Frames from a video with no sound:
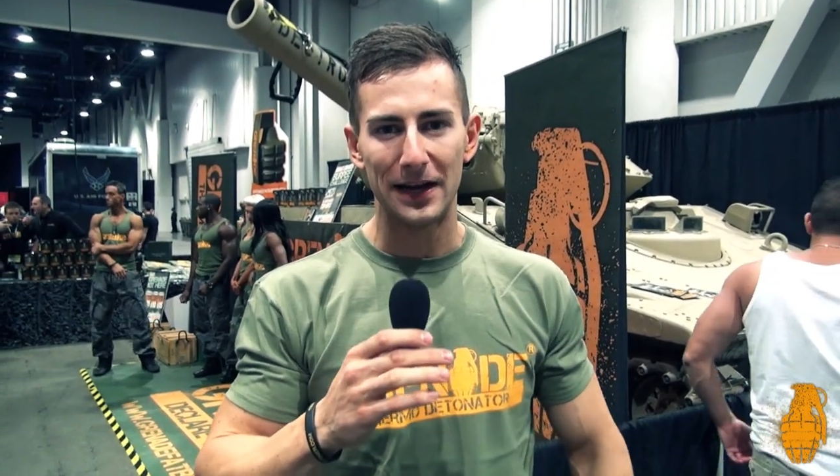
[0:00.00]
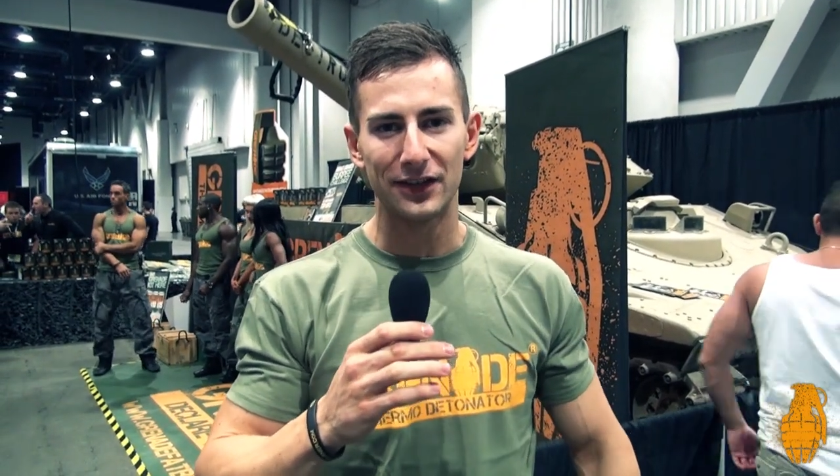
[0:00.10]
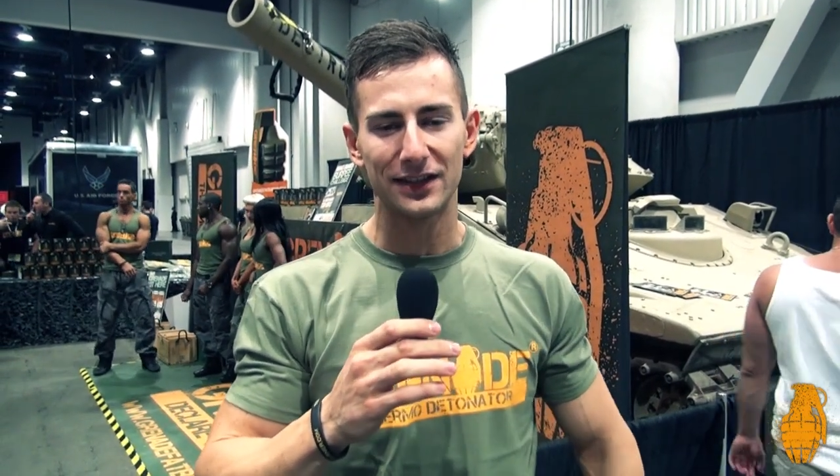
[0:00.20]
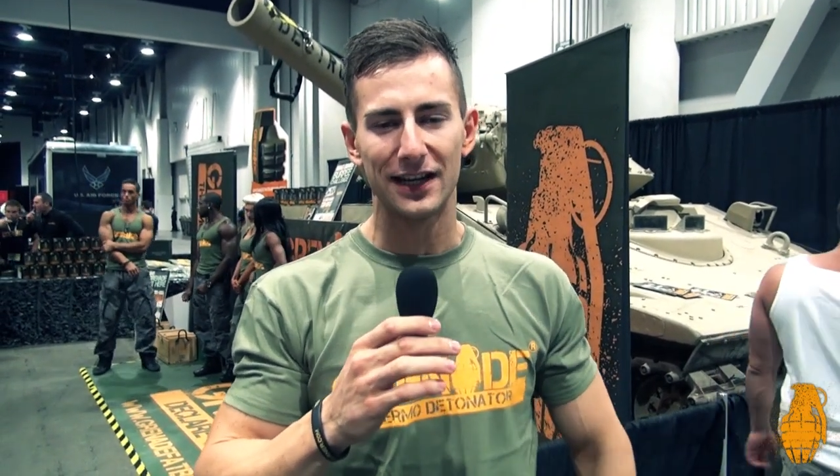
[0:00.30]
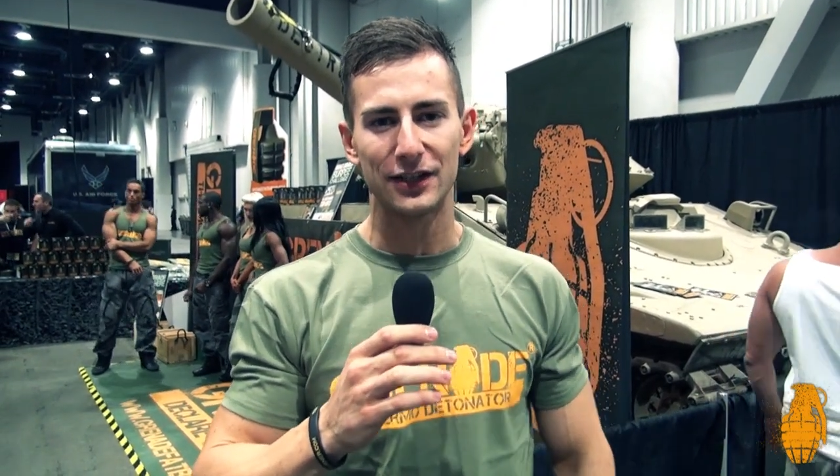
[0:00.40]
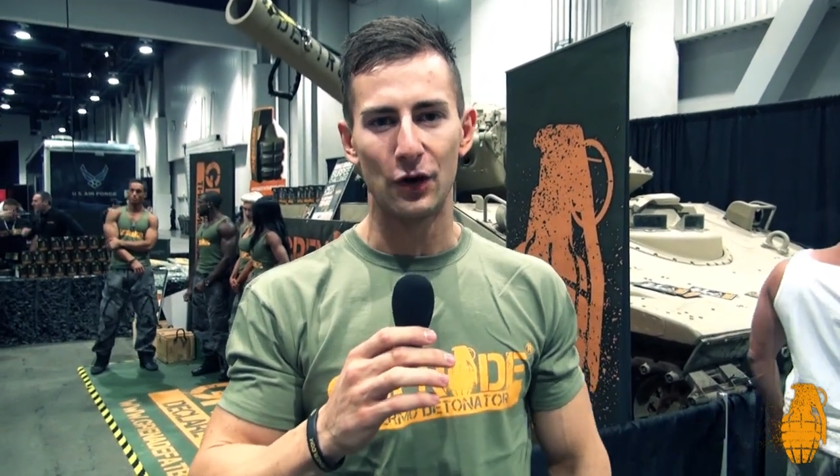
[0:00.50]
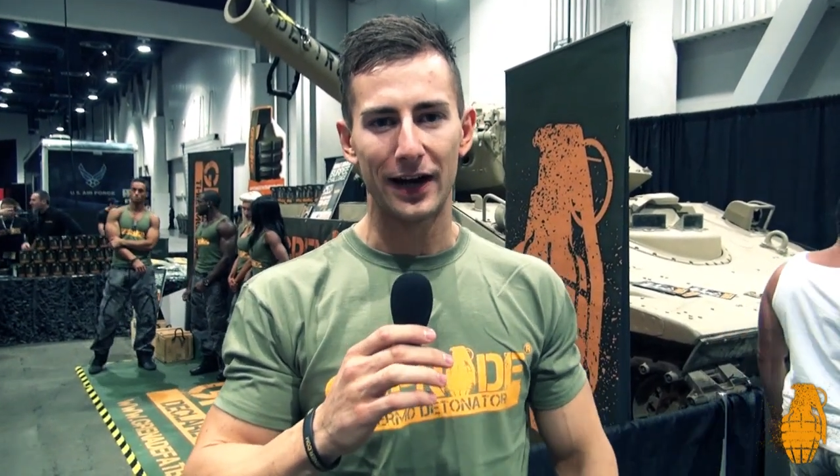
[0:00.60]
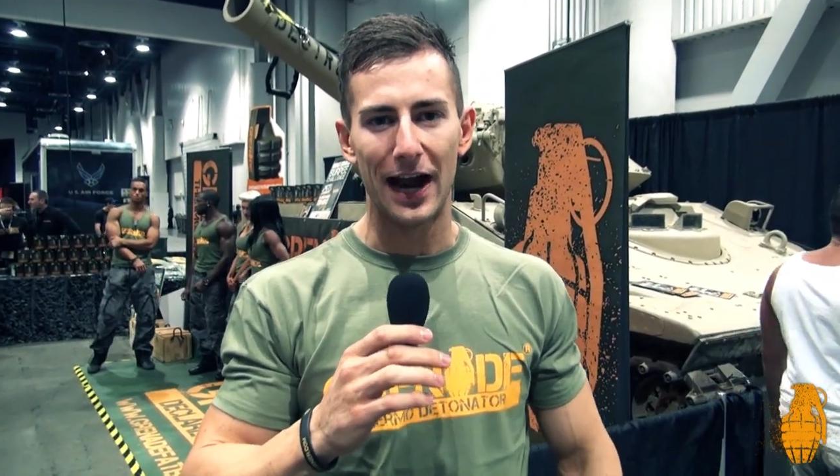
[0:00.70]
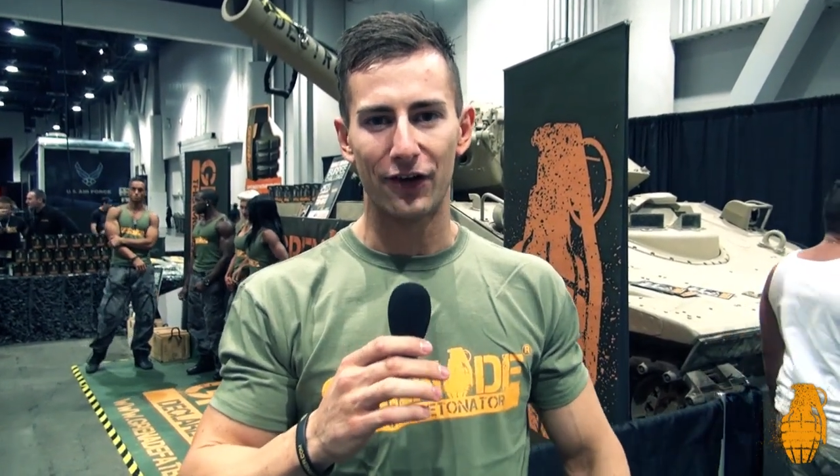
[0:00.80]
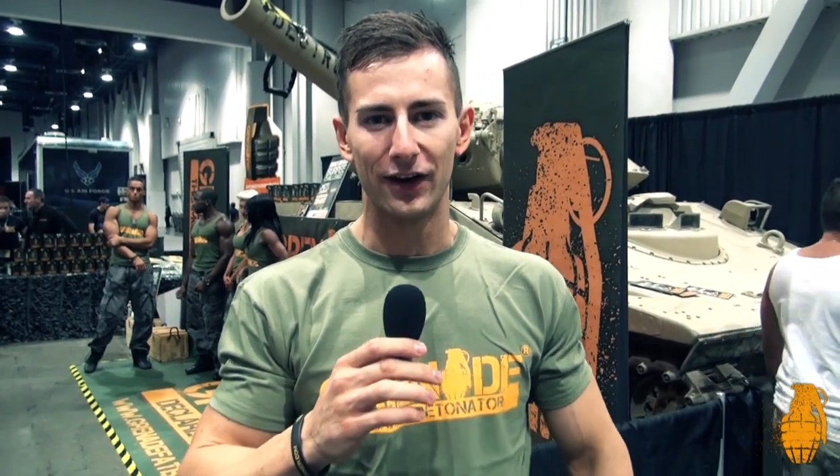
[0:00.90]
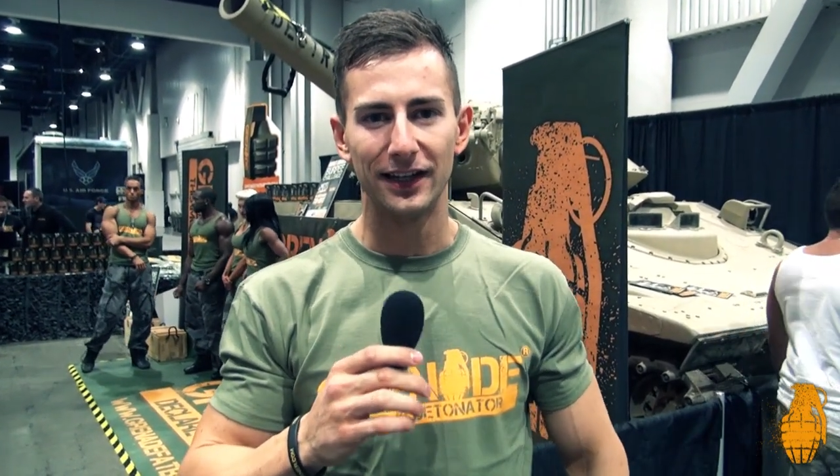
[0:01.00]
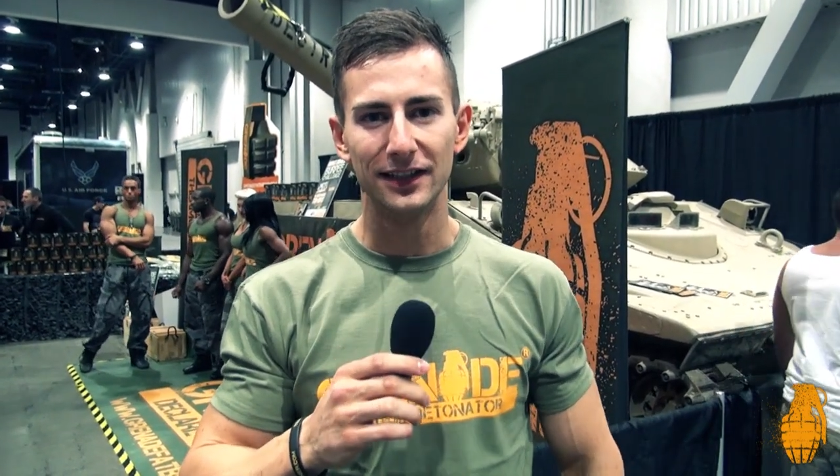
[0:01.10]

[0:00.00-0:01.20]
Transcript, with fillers: Men's Physique Tour category.